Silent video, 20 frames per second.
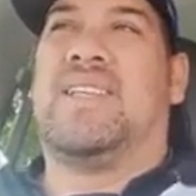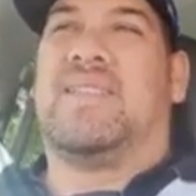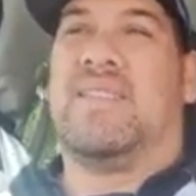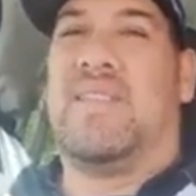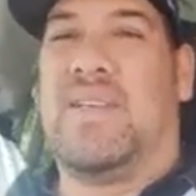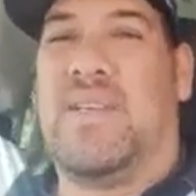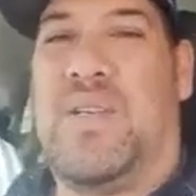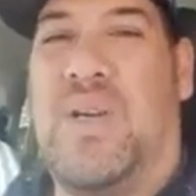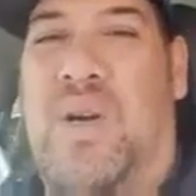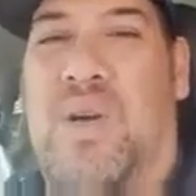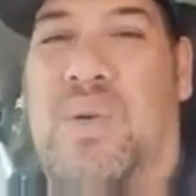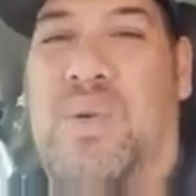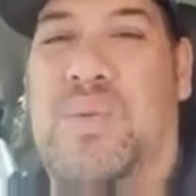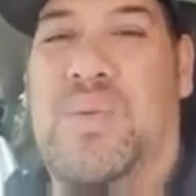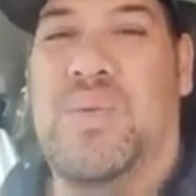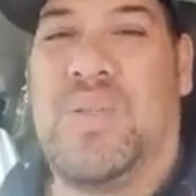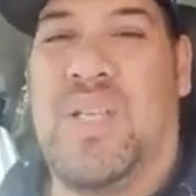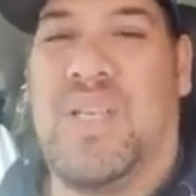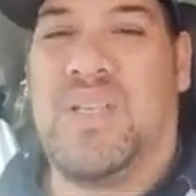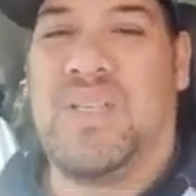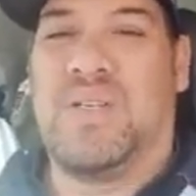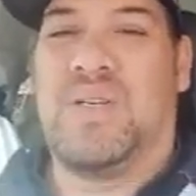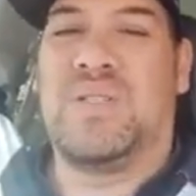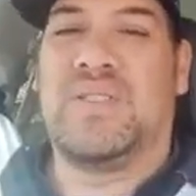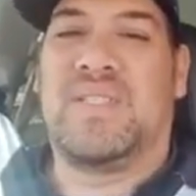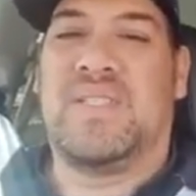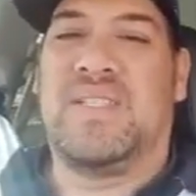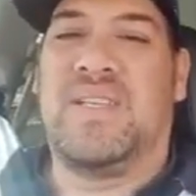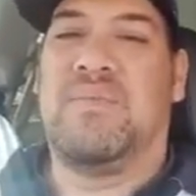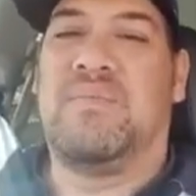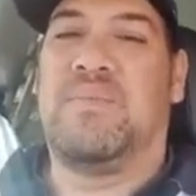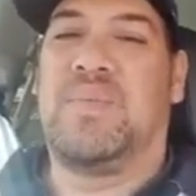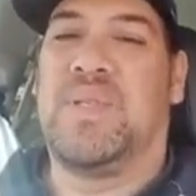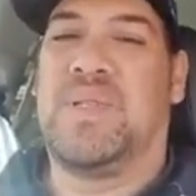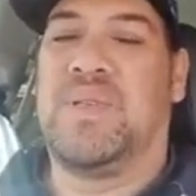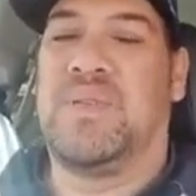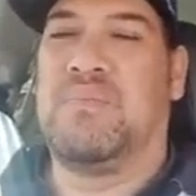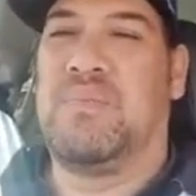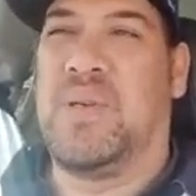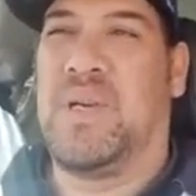yeah, the goal and
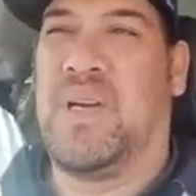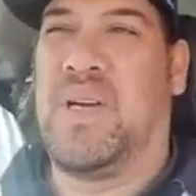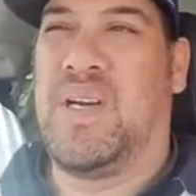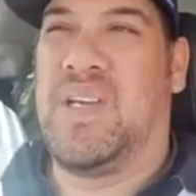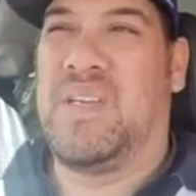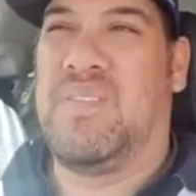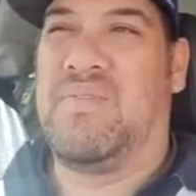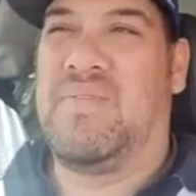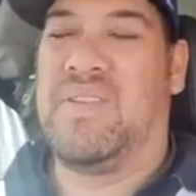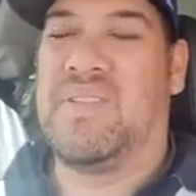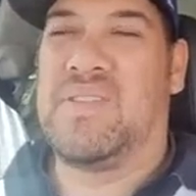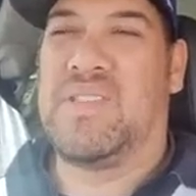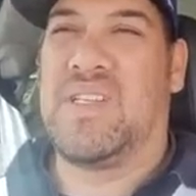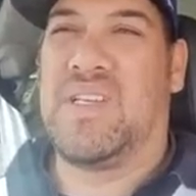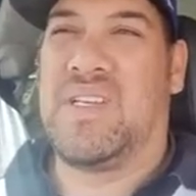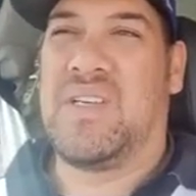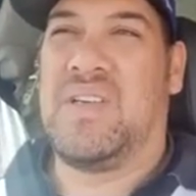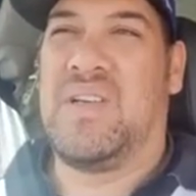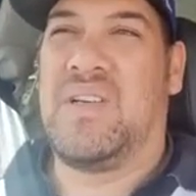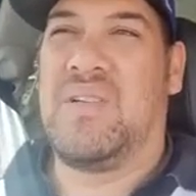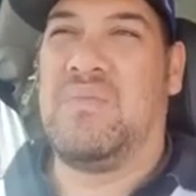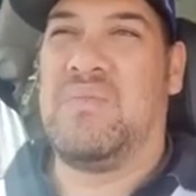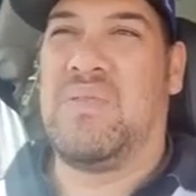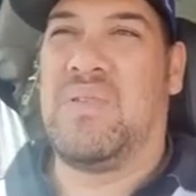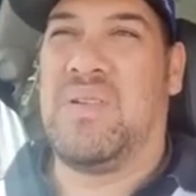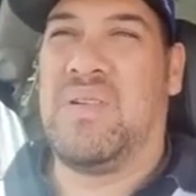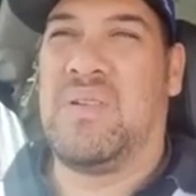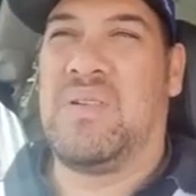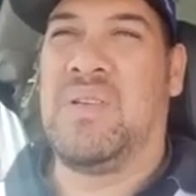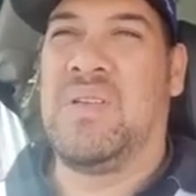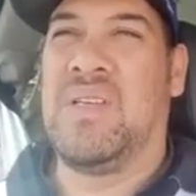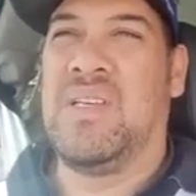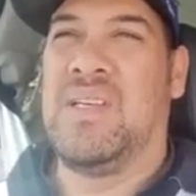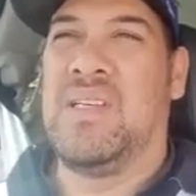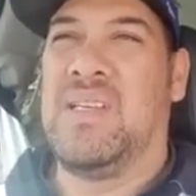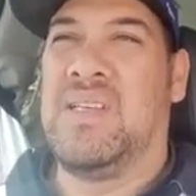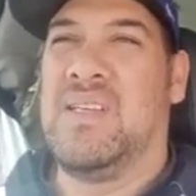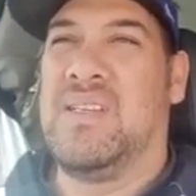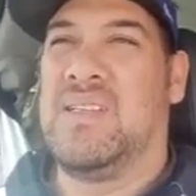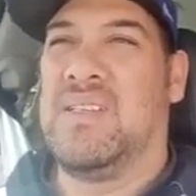concept behind Feels Like Home, bro,
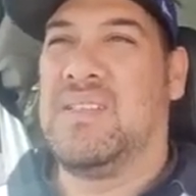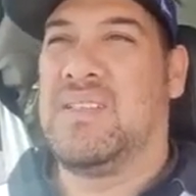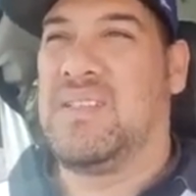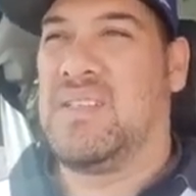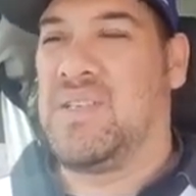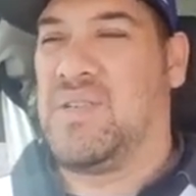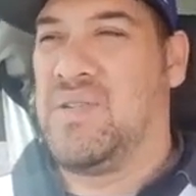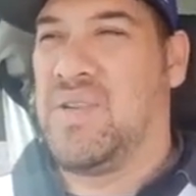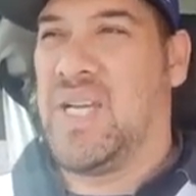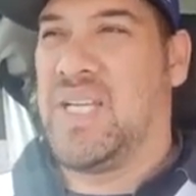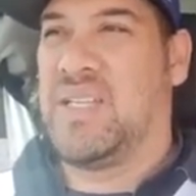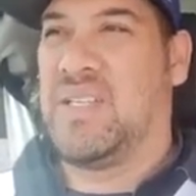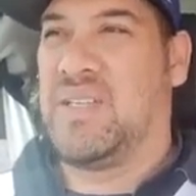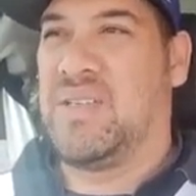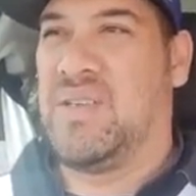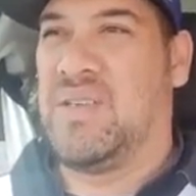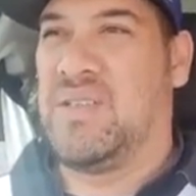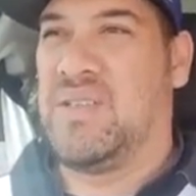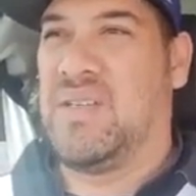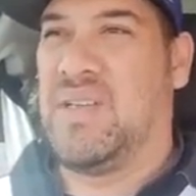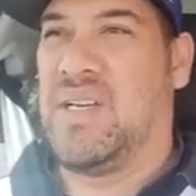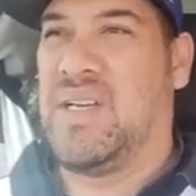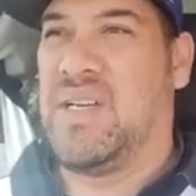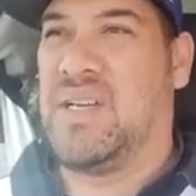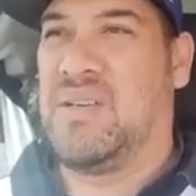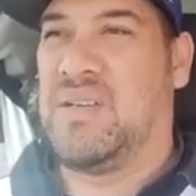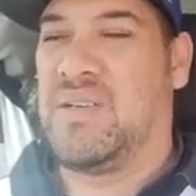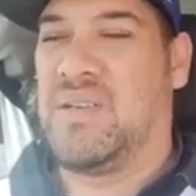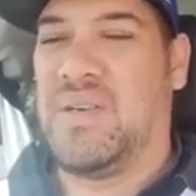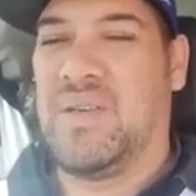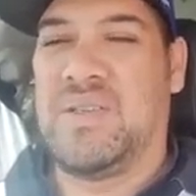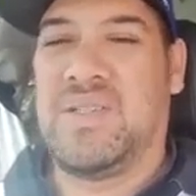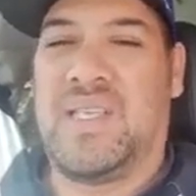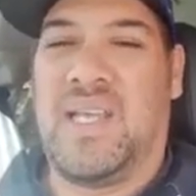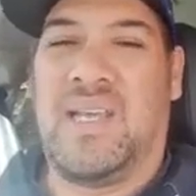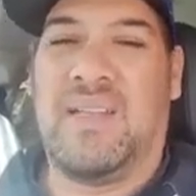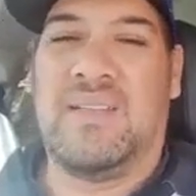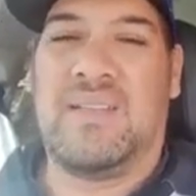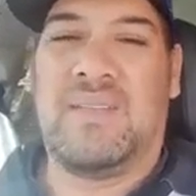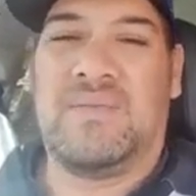is to create the con uh,
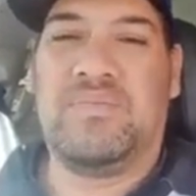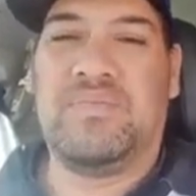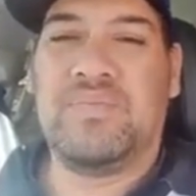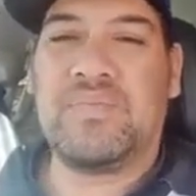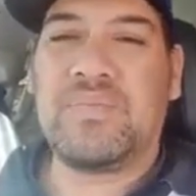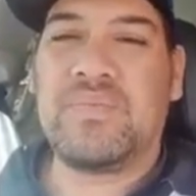content